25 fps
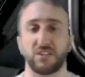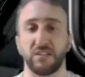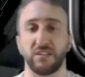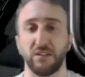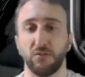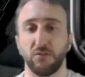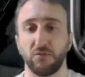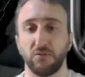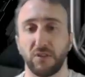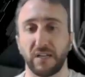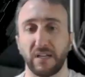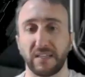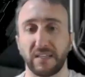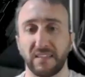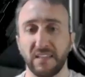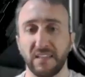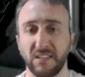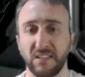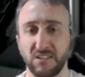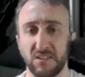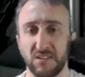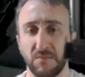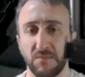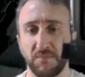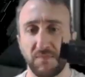look like
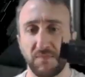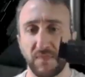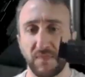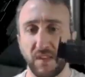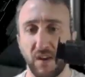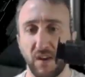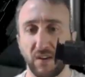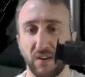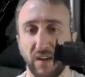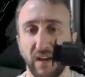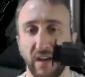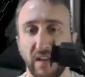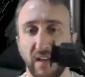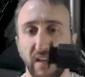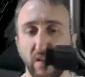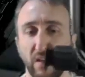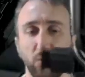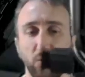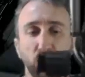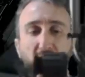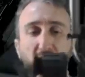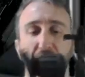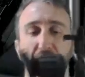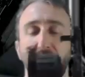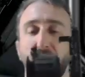this. Okay, it
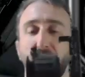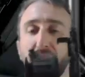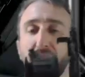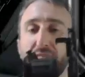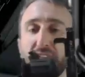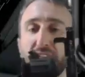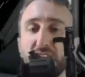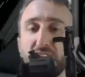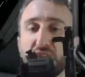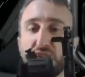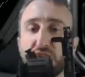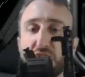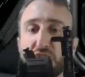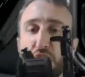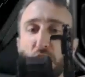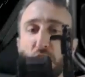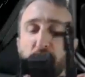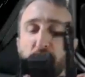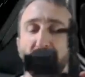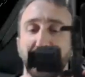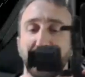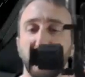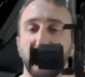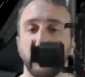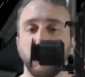will have a scope
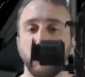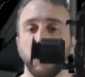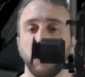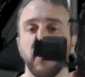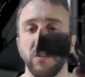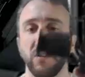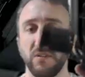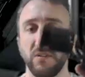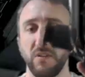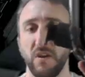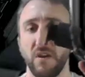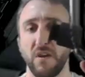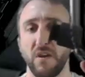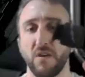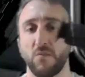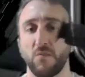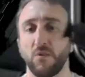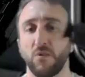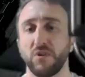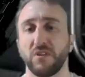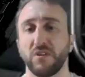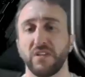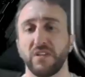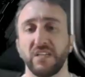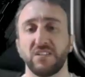attachment on it.
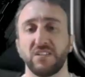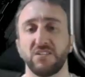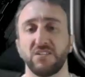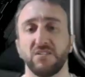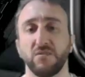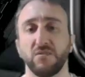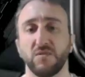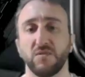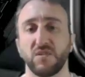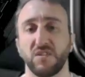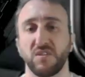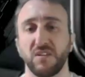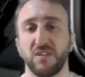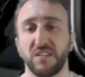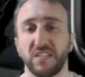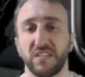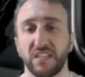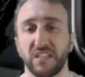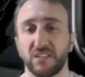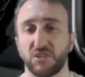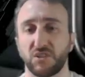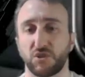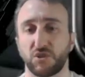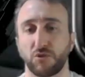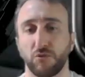What you need to do is you need to
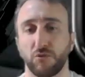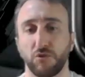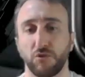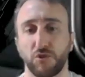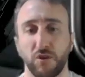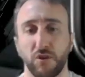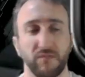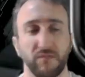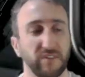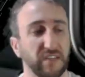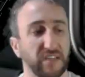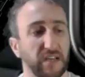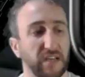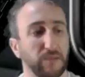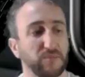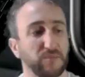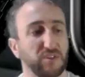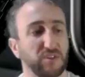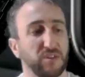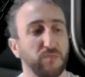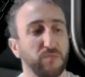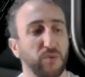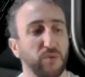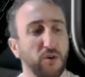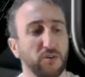get the screwdriver that comes
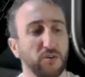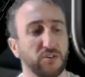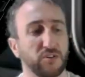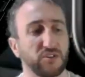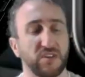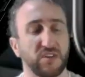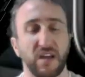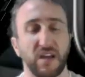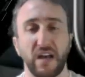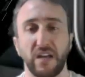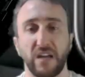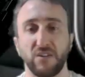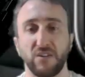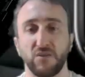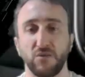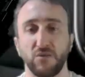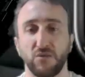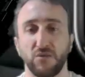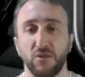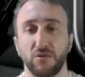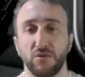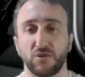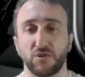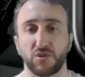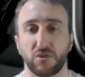in the box, undo
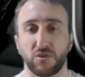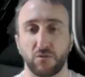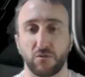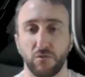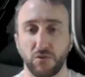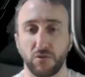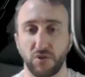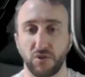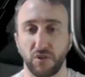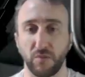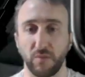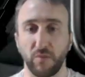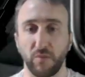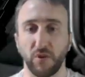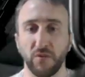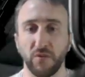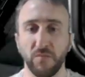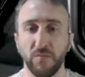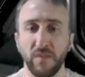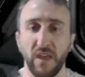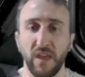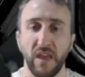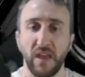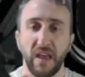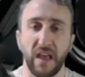those screws on the
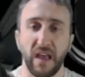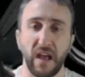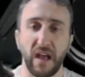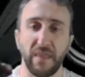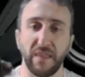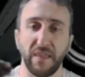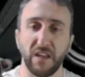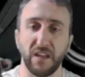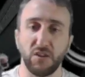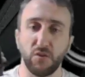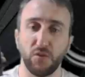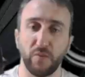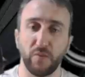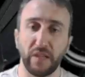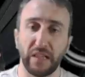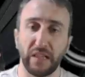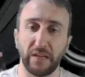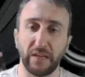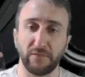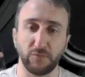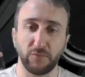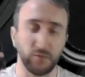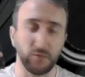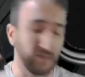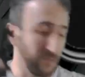bottom, and then you'll be
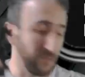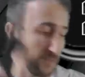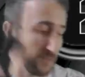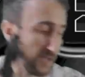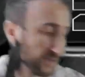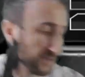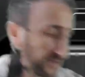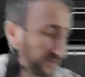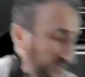left with the mount that